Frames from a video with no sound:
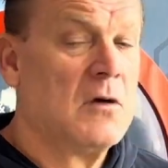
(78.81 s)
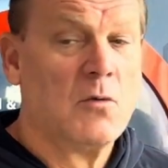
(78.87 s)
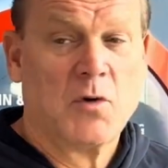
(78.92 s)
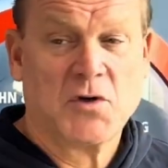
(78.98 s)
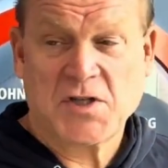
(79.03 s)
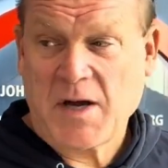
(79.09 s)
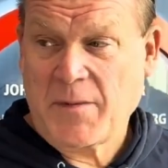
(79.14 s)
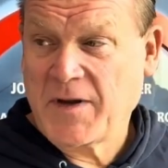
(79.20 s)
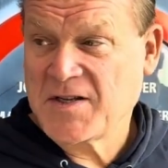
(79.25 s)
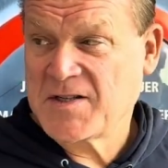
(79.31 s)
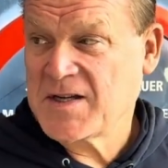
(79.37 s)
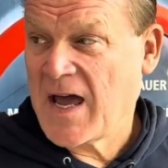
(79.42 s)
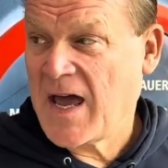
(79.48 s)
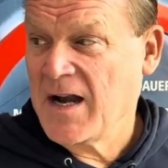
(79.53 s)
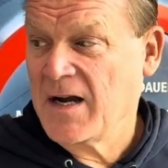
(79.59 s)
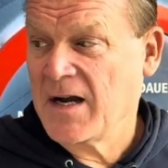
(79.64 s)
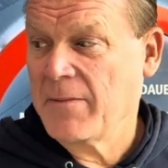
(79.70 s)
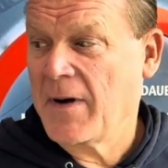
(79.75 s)
which I'm
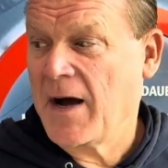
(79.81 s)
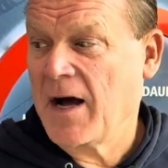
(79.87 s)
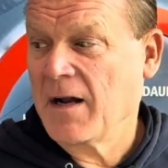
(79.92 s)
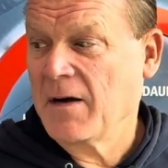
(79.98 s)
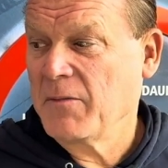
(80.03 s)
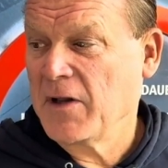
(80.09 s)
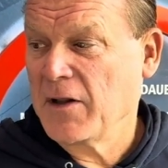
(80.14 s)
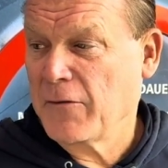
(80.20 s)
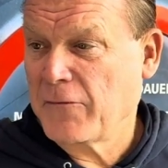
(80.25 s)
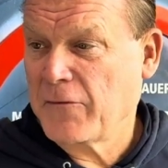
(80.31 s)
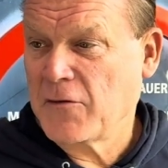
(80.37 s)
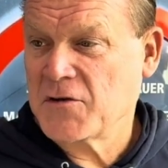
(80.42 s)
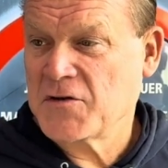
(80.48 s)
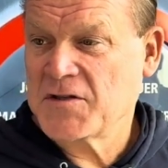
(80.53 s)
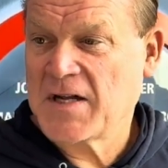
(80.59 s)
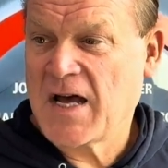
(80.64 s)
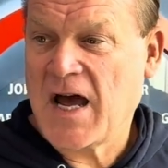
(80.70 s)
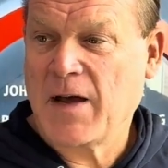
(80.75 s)
excited about. It'll be the
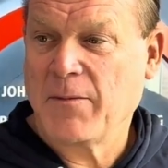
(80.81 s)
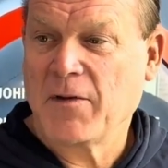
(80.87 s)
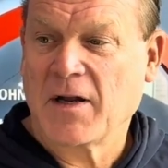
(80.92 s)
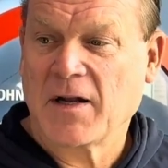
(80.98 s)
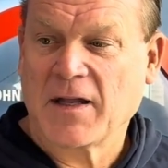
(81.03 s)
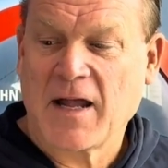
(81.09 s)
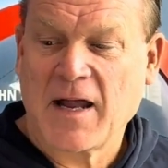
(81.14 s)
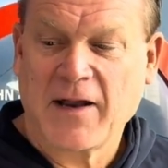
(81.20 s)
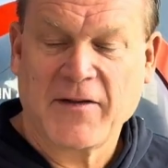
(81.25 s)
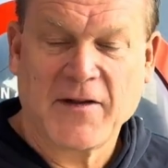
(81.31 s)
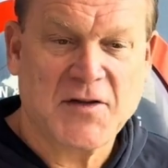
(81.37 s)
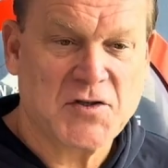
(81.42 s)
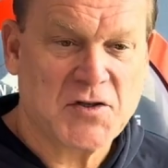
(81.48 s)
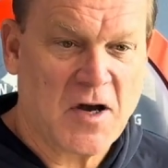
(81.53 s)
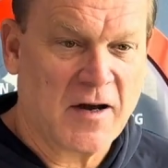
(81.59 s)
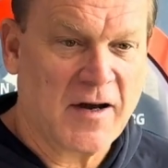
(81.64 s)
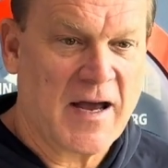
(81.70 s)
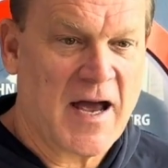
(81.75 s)
first time that a lot of these
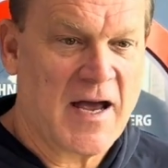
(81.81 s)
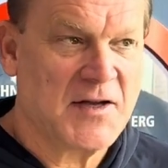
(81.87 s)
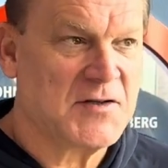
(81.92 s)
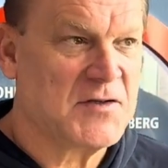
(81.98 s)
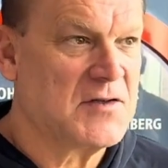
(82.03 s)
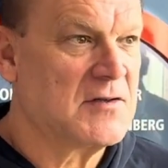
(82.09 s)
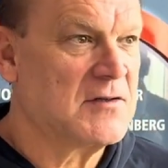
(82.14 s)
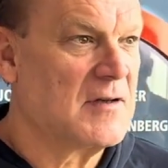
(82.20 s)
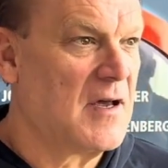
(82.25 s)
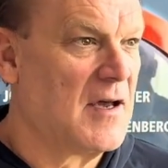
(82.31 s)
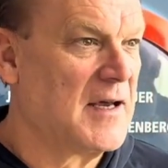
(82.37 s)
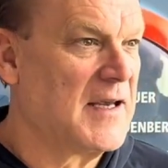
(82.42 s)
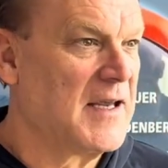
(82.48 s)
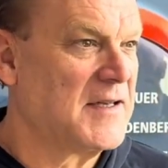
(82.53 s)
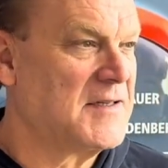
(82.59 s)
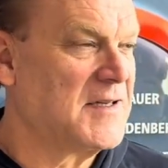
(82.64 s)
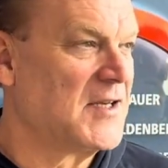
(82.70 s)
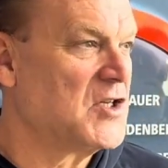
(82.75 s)
young guys
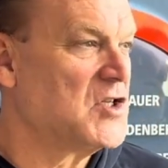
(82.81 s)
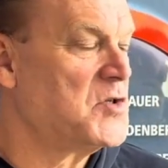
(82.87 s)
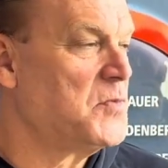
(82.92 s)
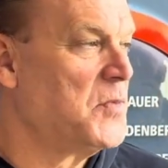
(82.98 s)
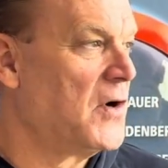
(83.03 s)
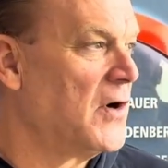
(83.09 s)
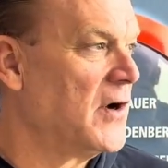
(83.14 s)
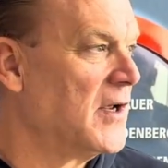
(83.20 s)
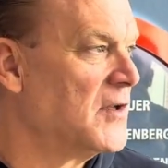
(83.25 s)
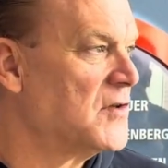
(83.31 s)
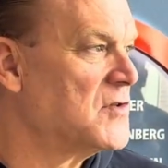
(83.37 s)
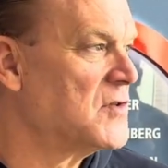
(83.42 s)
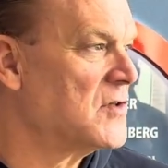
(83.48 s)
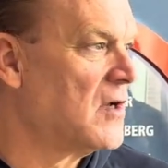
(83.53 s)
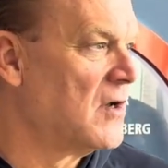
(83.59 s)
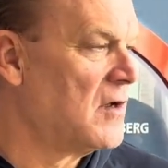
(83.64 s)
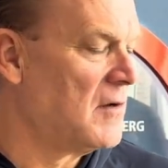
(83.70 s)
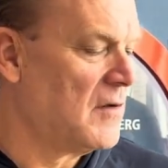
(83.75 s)
get to experience
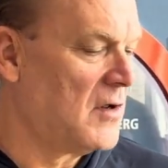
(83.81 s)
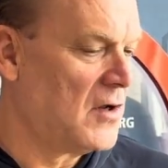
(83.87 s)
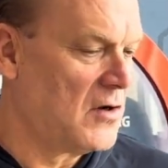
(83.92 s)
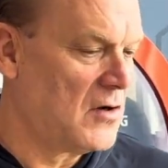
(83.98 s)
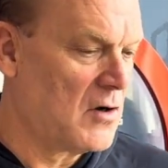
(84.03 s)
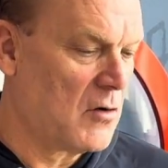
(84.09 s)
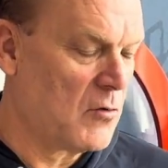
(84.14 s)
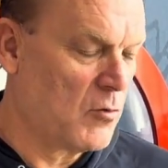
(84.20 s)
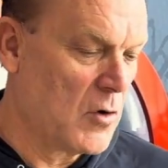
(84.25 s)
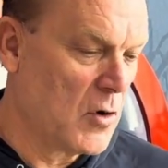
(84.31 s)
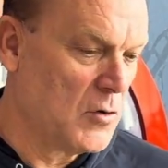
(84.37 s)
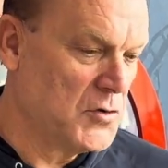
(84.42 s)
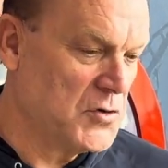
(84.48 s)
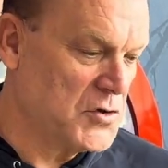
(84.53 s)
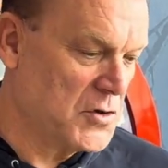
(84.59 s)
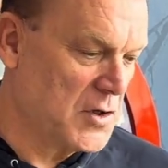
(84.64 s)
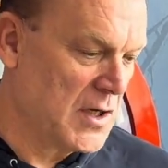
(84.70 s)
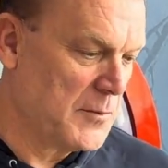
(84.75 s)
a road
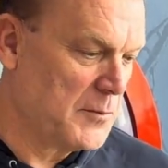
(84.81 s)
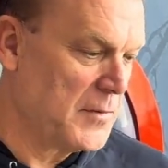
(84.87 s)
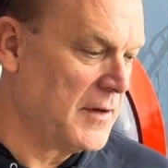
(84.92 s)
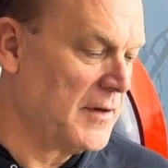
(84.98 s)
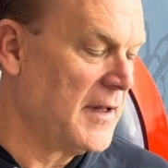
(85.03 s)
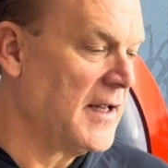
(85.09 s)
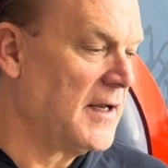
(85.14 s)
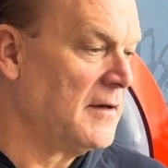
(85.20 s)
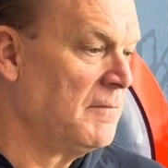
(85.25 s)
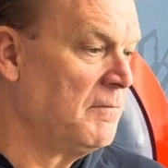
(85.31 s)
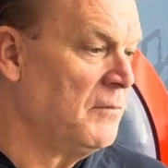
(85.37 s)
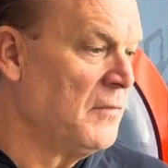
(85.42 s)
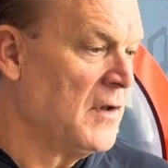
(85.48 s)
trip, and then